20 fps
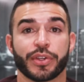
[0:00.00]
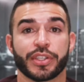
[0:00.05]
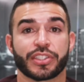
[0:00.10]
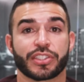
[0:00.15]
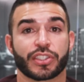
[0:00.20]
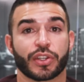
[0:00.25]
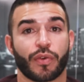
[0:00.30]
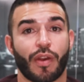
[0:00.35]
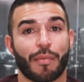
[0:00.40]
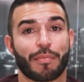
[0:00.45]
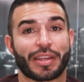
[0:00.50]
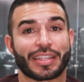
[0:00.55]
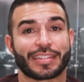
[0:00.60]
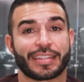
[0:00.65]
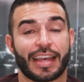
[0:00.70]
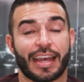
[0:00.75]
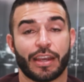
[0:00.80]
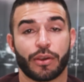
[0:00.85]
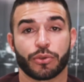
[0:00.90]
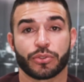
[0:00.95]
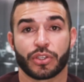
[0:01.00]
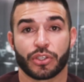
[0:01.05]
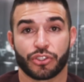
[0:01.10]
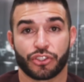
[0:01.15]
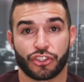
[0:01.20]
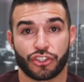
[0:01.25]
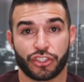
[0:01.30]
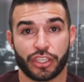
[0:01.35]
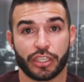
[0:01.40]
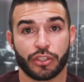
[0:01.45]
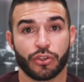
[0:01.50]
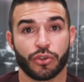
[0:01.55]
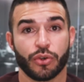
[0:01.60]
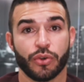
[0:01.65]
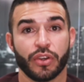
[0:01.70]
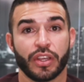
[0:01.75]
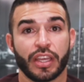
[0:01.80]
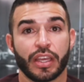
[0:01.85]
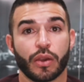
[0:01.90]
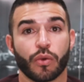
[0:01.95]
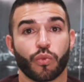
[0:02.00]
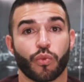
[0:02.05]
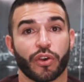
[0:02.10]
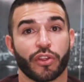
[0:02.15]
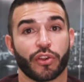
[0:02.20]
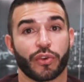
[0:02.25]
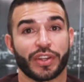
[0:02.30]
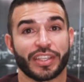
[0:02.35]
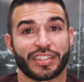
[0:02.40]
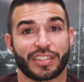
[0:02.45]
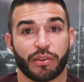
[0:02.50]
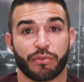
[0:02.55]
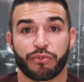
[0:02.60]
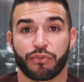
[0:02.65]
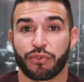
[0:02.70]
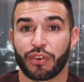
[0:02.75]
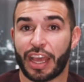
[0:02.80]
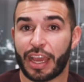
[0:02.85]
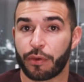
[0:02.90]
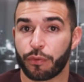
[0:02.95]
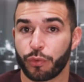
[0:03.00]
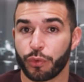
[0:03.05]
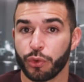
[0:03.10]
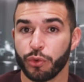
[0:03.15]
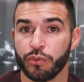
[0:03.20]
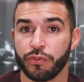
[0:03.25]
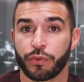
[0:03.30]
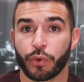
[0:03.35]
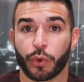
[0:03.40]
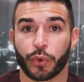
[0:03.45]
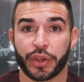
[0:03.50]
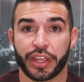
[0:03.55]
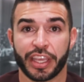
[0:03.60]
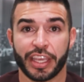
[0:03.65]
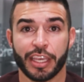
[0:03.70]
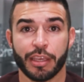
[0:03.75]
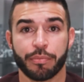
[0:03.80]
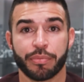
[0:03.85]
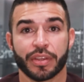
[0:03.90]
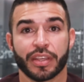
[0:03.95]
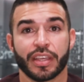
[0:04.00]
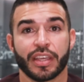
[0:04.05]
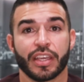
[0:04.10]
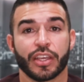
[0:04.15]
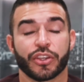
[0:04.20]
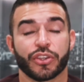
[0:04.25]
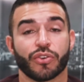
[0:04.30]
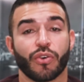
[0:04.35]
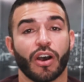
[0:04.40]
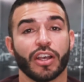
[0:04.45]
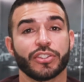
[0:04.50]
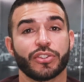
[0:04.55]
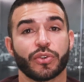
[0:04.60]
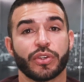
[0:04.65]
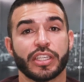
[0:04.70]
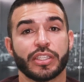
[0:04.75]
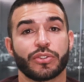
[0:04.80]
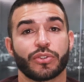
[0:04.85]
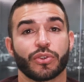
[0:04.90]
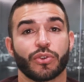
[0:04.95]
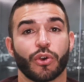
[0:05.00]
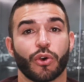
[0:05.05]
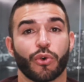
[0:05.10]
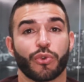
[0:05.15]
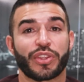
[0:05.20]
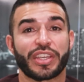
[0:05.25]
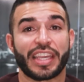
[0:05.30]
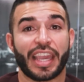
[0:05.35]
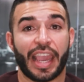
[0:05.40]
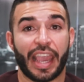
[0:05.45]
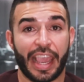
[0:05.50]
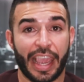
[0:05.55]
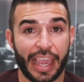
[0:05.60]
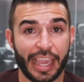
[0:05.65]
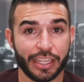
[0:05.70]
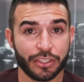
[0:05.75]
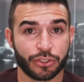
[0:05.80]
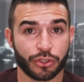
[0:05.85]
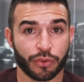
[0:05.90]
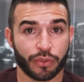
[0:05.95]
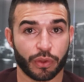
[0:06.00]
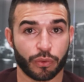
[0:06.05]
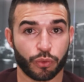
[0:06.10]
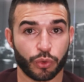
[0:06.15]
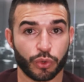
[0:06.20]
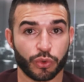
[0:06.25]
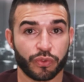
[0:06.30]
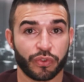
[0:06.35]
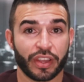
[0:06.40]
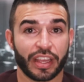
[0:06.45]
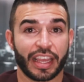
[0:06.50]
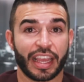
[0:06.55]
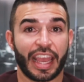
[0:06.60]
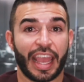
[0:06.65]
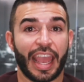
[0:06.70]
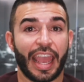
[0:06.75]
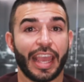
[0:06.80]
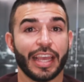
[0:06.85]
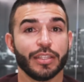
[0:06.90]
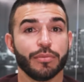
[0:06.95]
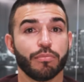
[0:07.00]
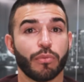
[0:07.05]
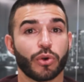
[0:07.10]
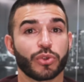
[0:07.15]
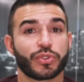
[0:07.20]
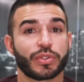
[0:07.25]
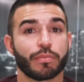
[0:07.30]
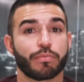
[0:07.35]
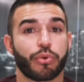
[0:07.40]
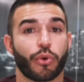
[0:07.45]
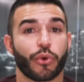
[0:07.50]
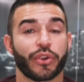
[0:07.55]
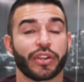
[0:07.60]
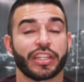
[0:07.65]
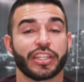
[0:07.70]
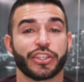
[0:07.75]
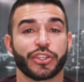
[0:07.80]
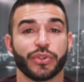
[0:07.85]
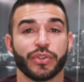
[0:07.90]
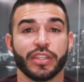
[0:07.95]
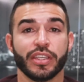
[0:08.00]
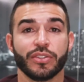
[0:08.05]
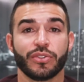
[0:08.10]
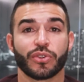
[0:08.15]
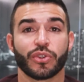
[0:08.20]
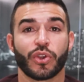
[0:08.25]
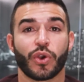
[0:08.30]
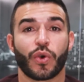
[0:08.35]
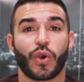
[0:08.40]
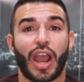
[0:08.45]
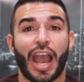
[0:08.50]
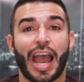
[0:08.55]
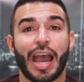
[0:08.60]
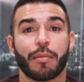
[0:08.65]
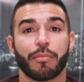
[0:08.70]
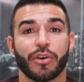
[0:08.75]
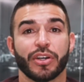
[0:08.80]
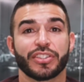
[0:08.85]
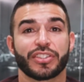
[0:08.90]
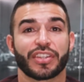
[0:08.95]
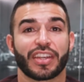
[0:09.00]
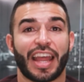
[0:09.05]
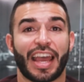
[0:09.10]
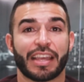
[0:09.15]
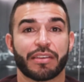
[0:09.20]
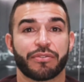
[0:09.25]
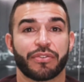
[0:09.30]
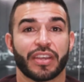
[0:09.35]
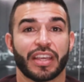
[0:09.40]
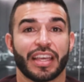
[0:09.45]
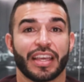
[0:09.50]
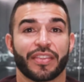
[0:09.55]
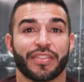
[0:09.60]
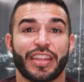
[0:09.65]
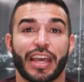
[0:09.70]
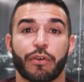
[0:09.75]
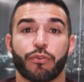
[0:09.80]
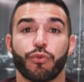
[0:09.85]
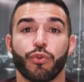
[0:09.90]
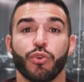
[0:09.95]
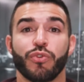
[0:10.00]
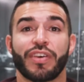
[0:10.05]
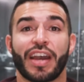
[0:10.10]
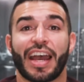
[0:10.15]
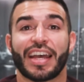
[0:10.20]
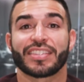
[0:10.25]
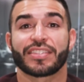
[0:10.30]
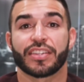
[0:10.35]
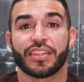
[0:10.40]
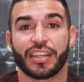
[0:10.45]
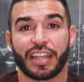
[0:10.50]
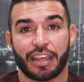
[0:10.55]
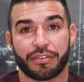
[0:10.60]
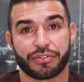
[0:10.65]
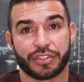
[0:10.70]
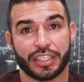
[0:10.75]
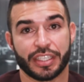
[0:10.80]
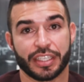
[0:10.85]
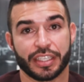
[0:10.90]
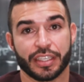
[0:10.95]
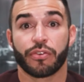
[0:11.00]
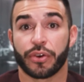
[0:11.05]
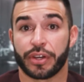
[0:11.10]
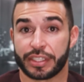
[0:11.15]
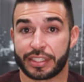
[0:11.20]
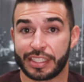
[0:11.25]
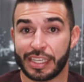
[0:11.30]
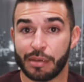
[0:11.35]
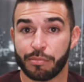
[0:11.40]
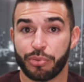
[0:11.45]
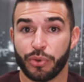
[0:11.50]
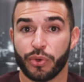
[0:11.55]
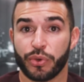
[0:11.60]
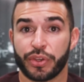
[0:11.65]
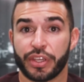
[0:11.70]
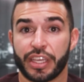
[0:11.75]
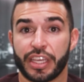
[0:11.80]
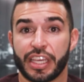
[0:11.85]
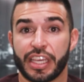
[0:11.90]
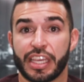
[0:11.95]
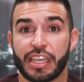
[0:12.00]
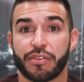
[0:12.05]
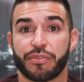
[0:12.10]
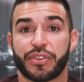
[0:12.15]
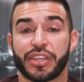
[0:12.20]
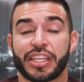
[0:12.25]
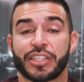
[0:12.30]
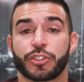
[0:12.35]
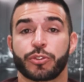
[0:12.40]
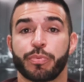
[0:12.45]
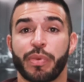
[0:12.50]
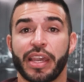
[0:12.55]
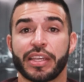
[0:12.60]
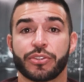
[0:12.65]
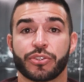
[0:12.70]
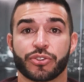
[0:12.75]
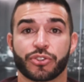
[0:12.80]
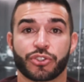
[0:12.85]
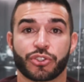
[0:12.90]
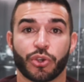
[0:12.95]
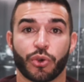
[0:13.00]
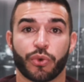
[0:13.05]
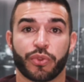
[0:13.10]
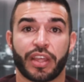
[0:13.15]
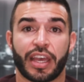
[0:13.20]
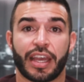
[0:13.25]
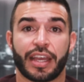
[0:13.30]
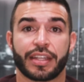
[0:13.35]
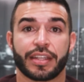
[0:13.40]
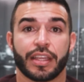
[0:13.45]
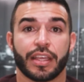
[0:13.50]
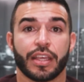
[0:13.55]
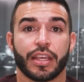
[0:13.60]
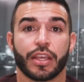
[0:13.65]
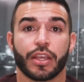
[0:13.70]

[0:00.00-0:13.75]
it's ceramic tiles, shingle, whether it's a flat roof or hip. You also need to know the age of the roof, and most importantly, you need to know how much life that roof has left in it. For example, if the inspections show that